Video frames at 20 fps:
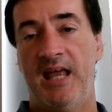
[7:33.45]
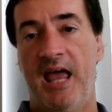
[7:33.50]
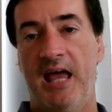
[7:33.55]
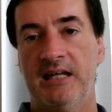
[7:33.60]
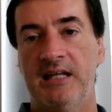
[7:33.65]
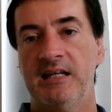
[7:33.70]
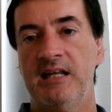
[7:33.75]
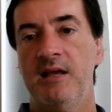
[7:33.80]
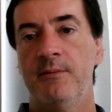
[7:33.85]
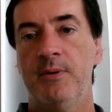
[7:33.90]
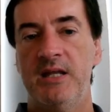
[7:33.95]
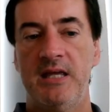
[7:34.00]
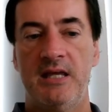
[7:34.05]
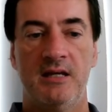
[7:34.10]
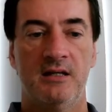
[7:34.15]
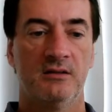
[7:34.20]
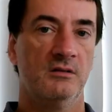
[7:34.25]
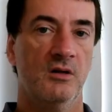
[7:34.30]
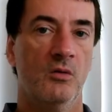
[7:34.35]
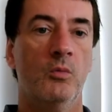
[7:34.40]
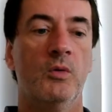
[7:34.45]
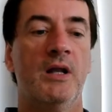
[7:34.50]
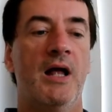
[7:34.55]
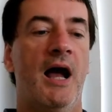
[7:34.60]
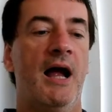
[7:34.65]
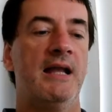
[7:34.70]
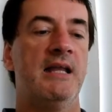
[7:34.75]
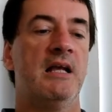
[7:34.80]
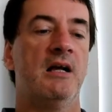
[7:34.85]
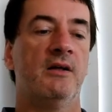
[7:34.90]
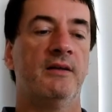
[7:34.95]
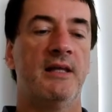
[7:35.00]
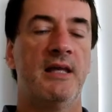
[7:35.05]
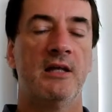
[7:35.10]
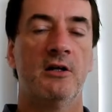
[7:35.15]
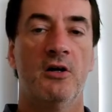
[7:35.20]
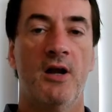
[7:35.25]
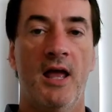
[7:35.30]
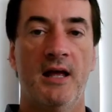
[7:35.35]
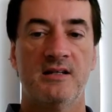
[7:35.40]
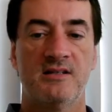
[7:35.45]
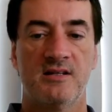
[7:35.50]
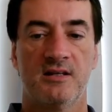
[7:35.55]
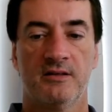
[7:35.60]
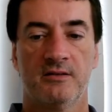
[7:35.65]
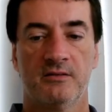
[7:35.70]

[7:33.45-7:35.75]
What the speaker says: anonymity when hiding on the internet.